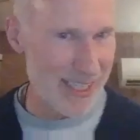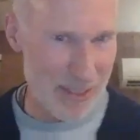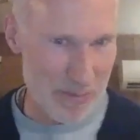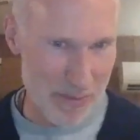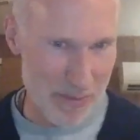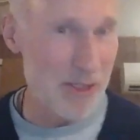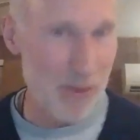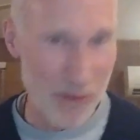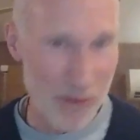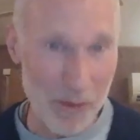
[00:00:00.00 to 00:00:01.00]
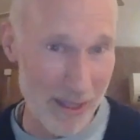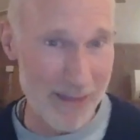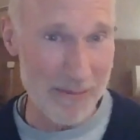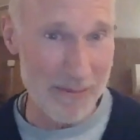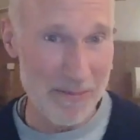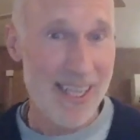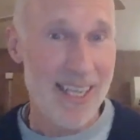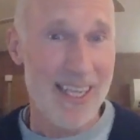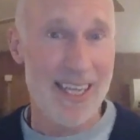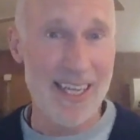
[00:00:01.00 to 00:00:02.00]
just I'm going to roll with
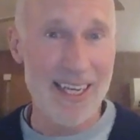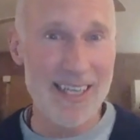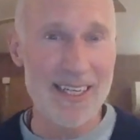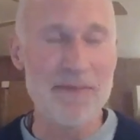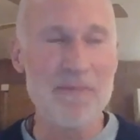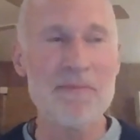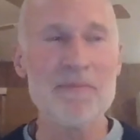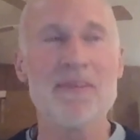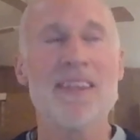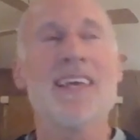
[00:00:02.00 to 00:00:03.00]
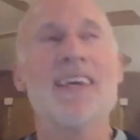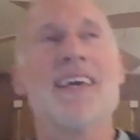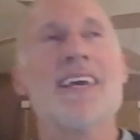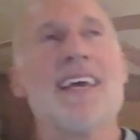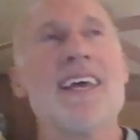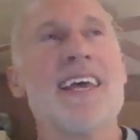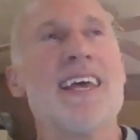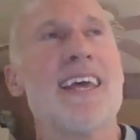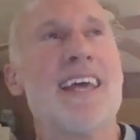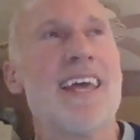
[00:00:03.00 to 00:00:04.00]
it, um,
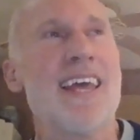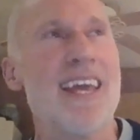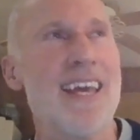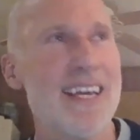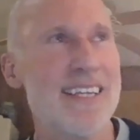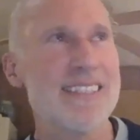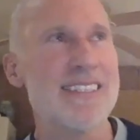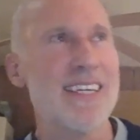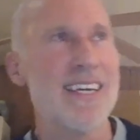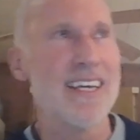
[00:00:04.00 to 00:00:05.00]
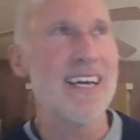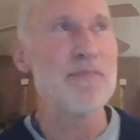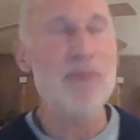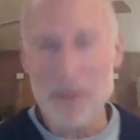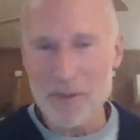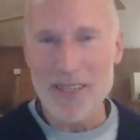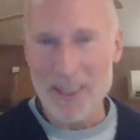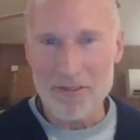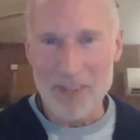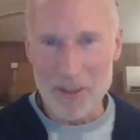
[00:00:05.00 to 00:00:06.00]
and uh, and probably
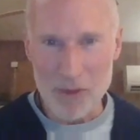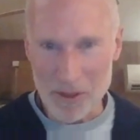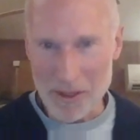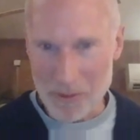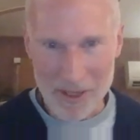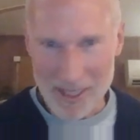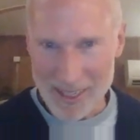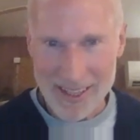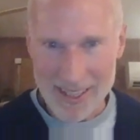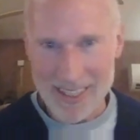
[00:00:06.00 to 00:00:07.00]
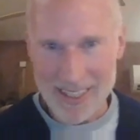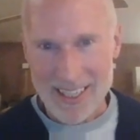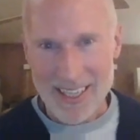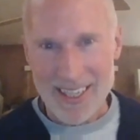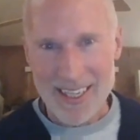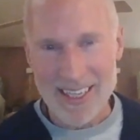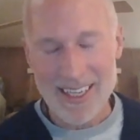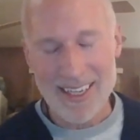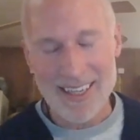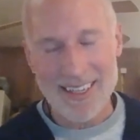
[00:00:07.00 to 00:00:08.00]
have fun rolling with it. I think.
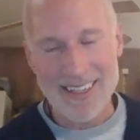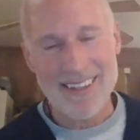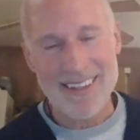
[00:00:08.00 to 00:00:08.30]
Uh,